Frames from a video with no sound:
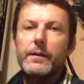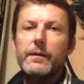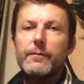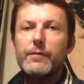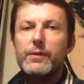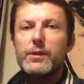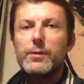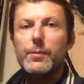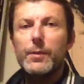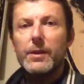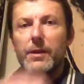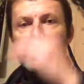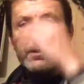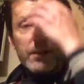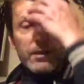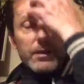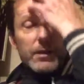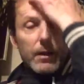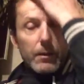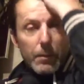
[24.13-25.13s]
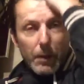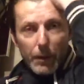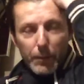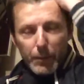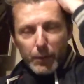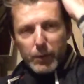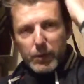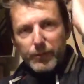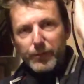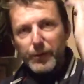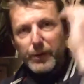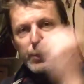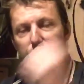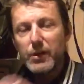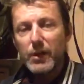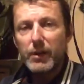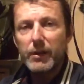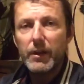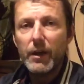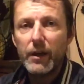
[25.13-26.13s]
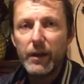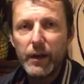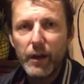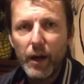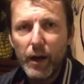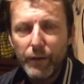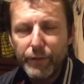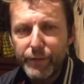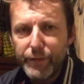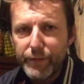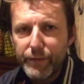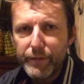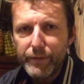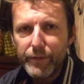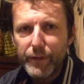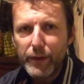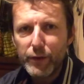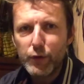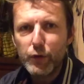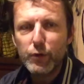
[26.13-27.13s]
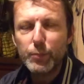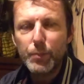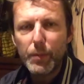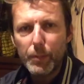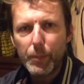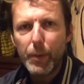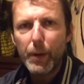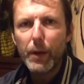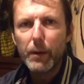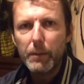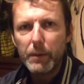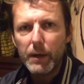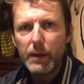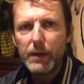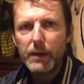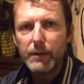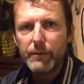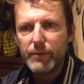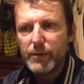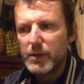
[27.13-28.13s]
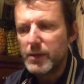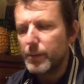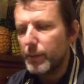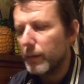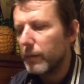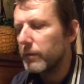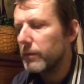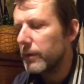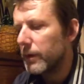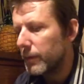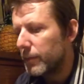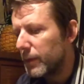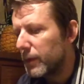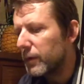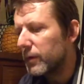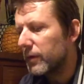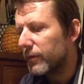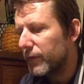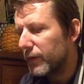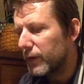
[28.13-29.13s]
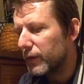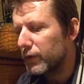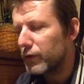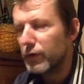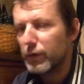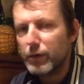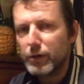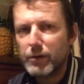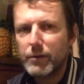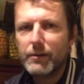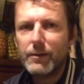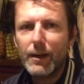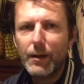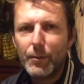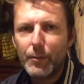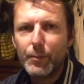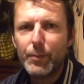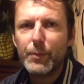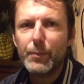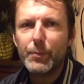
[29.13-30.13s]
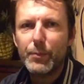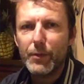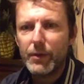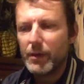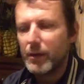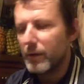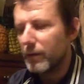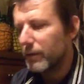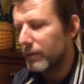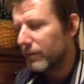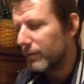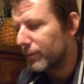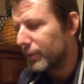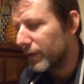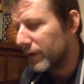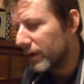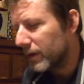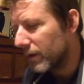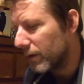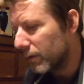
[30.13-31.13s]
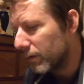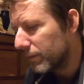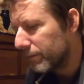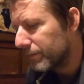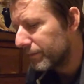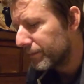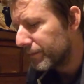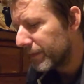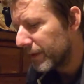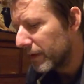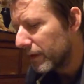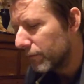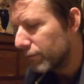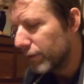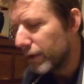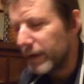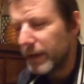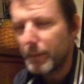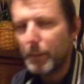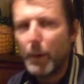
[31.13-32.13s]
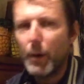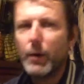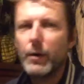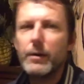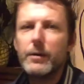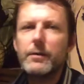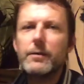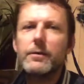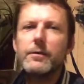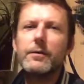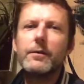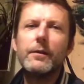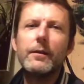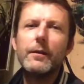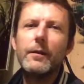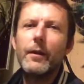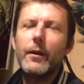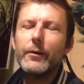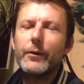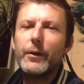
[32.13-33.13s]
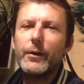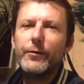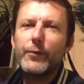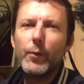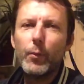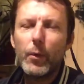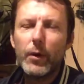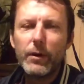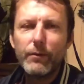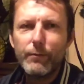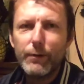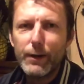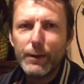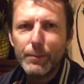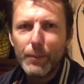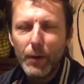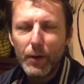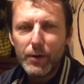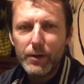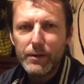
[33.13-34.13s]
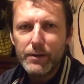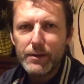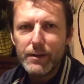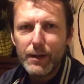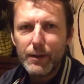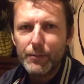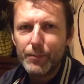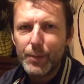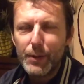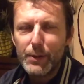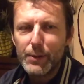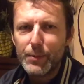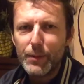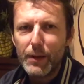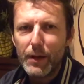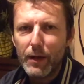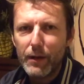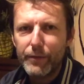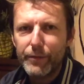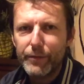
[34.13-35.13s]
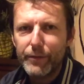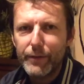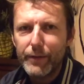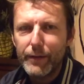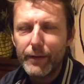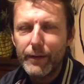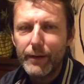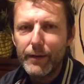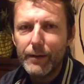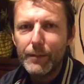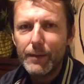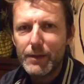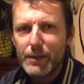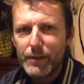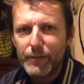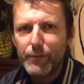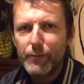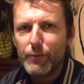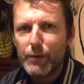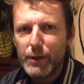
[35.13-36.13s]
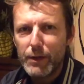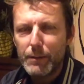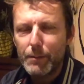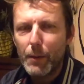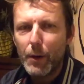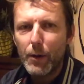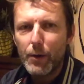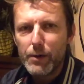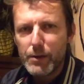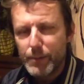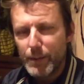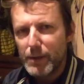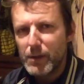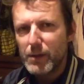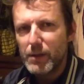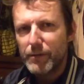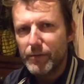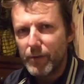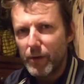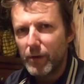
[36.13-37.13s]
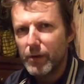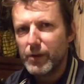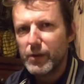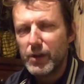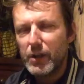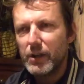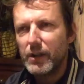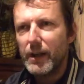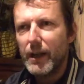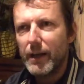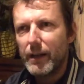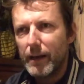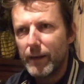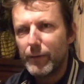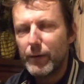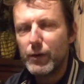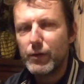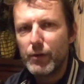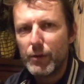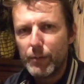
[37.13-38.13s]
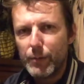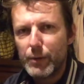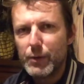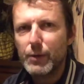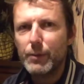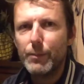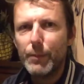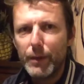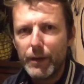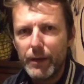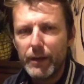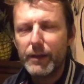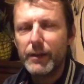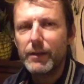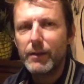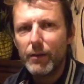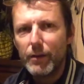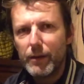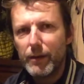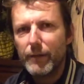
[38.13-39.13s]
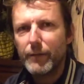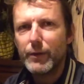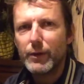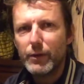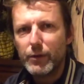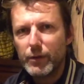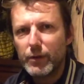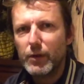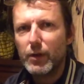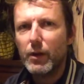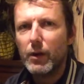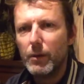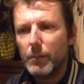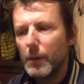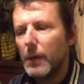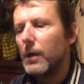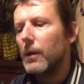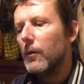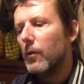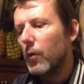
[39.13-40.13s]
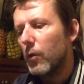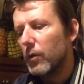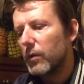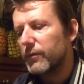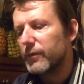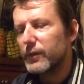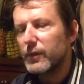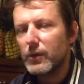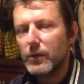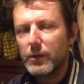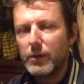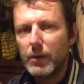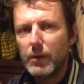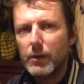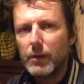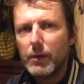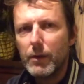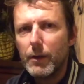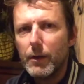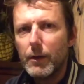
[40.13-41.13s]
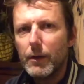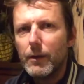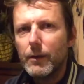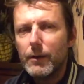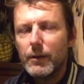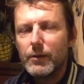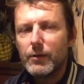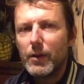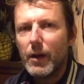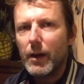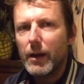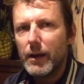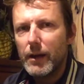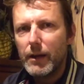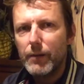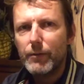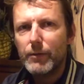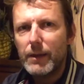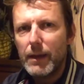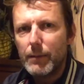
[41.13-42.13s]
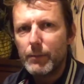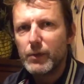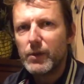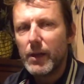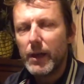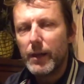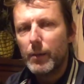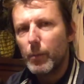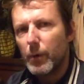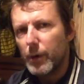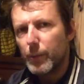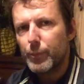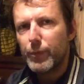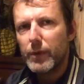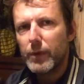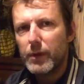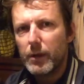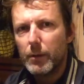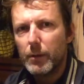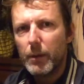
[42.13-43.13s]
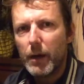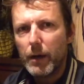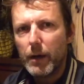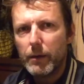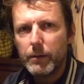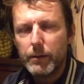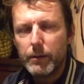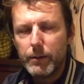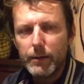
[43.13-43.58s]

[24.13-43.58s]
Invisibility. Oh, right, it'd be good if you could turn it on and off, not just be permanently invisible. Yeah, it'd be good if you could just. That'd be pretty cool. Pretty cool. Reading minds. I don't know if I want to read minds. That'd piss me off. Imagine if you're reading minds. Imagine if like you're sitting down having a drink with somebody and like you're having a good time. All of a sudden, you start hearing them saying what a prick you are